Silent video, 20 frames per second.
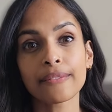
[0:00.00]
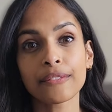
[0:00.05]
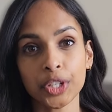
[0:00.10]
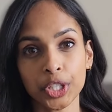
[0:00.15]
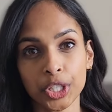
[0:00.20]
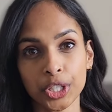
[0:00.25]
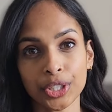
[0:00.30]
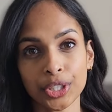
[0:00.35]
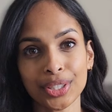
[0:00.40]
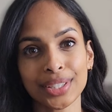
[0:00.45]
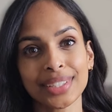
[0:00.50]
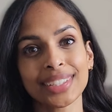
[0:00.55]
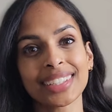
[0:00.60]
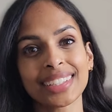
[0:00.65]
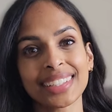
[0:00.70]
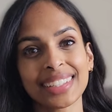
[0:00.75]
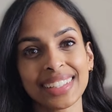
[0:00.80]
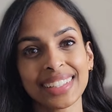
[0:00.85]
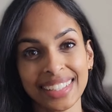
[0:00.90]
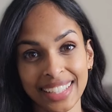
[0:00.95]
full
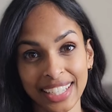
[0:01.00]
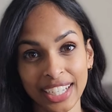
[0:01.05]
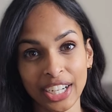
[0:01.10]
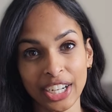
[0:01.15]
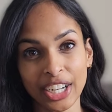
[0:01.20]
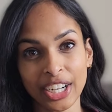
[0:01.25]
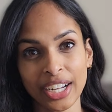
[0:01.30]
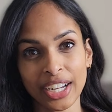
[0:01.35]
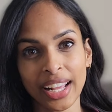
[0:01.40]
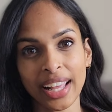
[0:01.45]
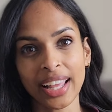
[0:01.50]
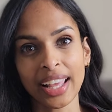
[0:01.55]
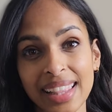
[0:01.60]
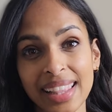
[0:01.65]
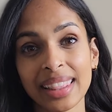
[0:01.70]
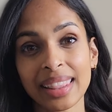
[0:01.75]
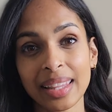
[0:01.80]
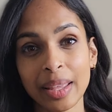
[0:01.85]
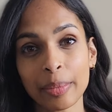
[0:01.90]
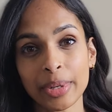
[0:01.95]
year.
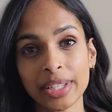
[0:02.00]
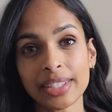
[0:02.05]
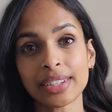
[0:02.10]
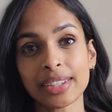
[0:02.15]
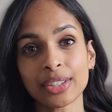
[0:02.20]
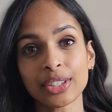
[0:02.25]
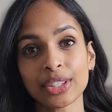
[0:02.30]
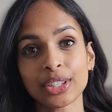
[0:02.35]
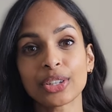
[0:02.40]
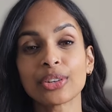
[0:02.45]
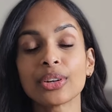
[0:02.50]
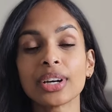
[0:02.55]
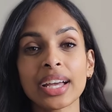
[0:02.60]
Let me tell you,